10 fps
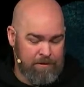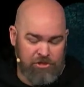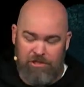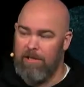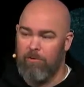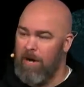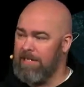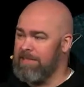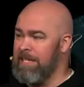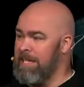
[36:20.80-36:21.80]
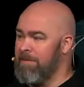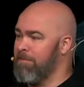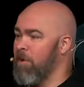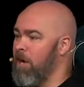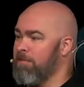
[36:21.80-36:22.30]
Generosity
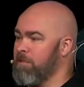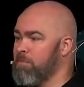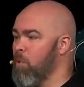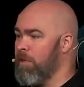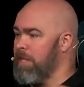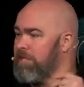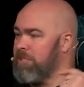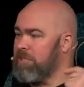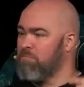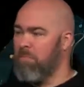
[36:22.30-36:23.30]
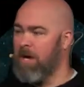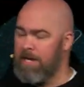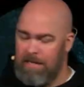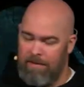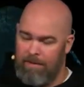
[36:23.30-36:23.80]
involves more than just money.